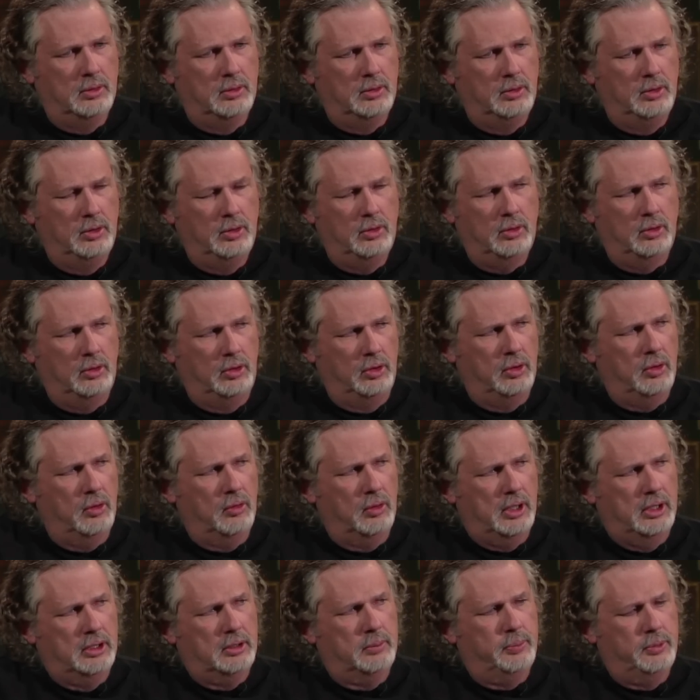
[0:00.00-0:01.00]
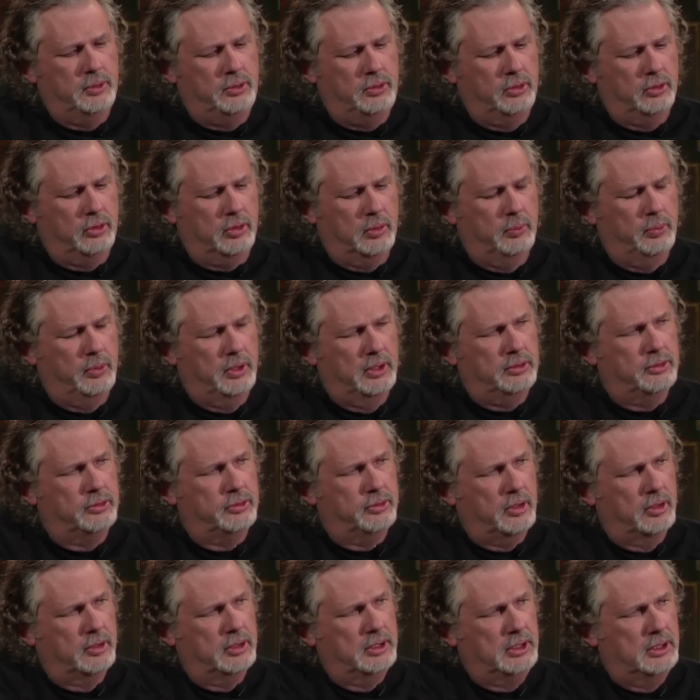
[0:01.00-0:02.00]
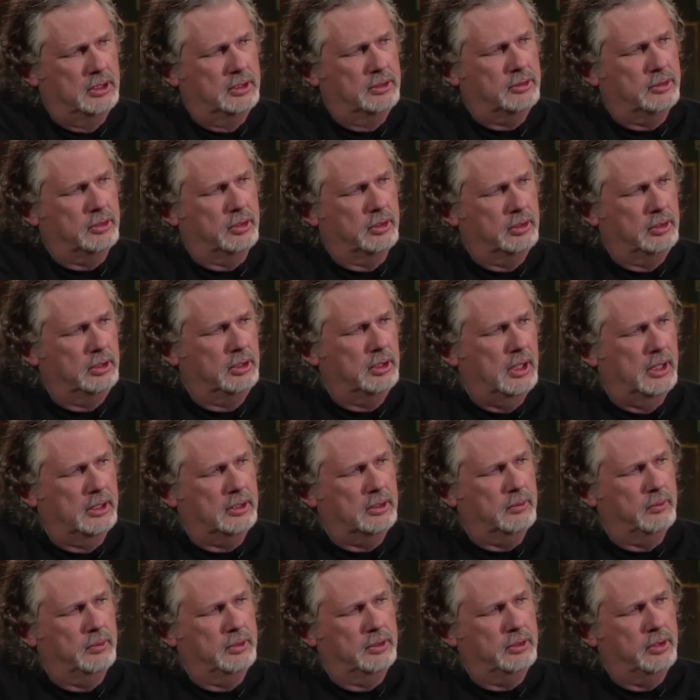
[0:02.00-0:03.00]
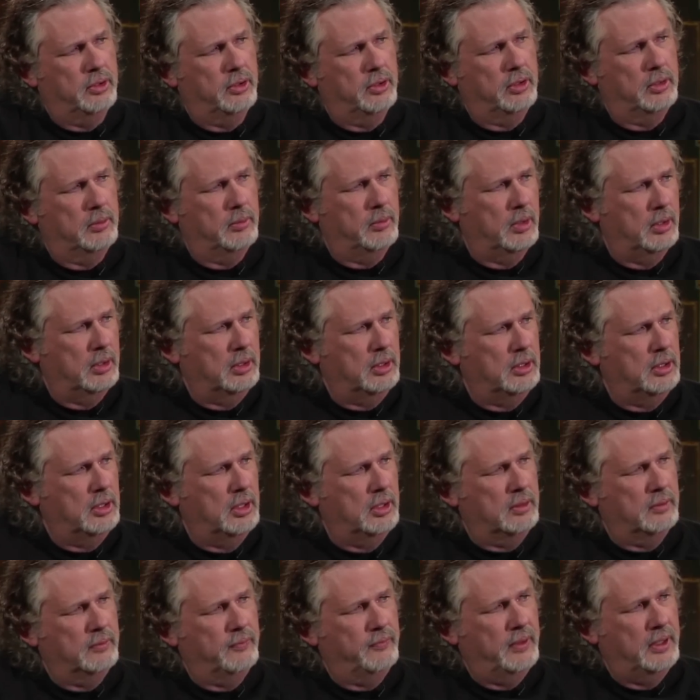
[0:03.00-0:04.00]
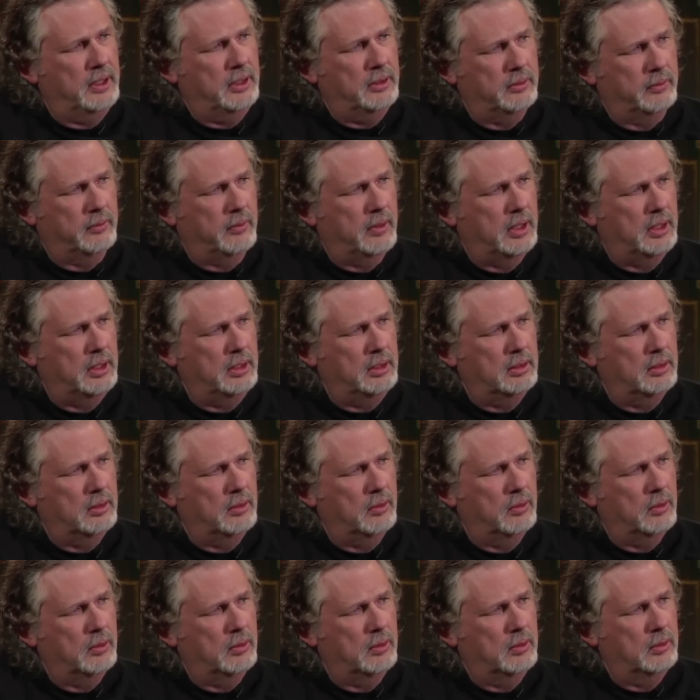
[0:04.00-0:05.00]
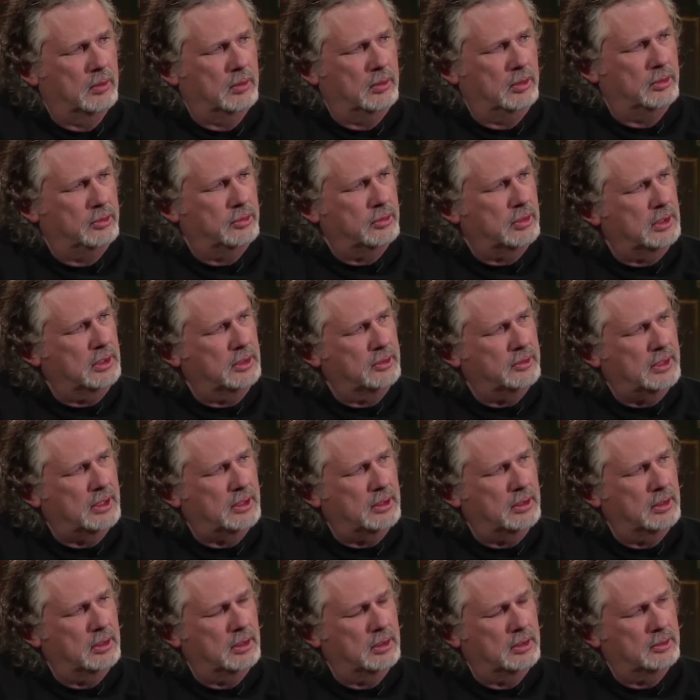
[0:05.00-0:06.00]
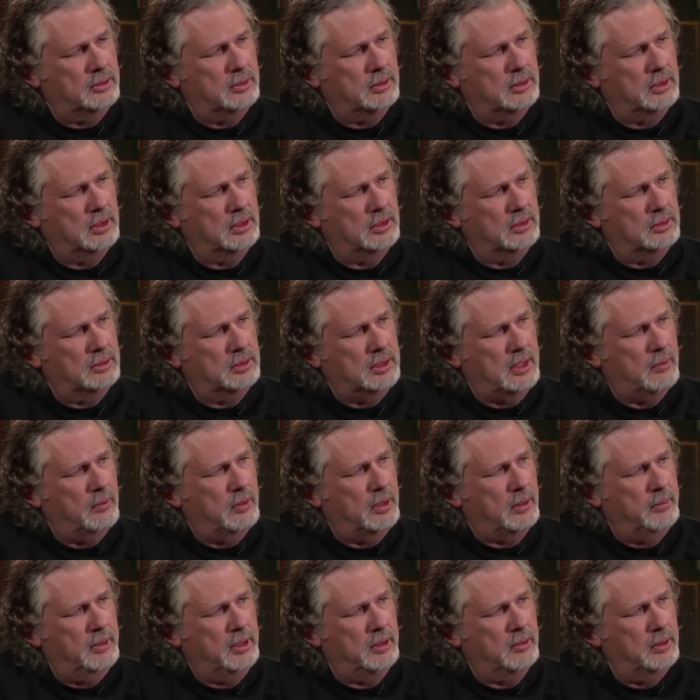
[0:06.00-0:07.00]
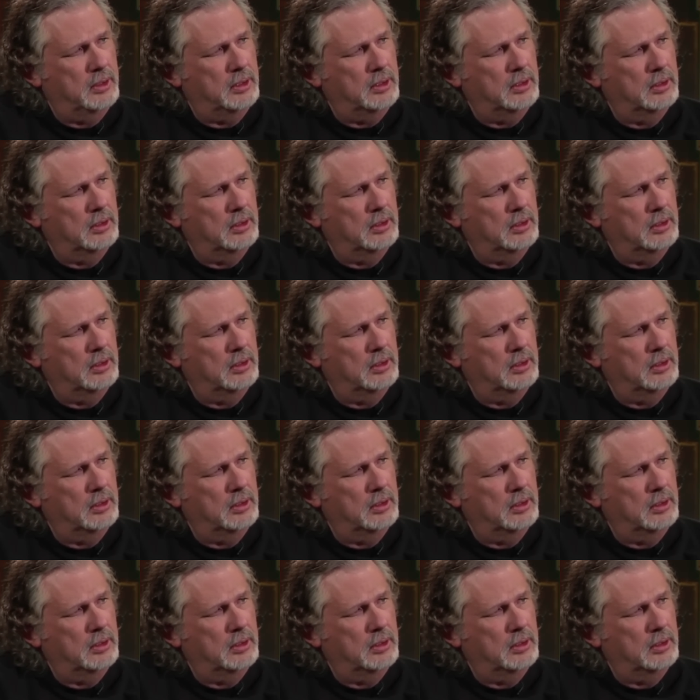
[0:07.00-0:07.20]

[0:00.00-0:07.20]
you, you don't like to put your compressors on the insert. You like to return them on another fader, right? Or usually is that is is that what I'm hearing?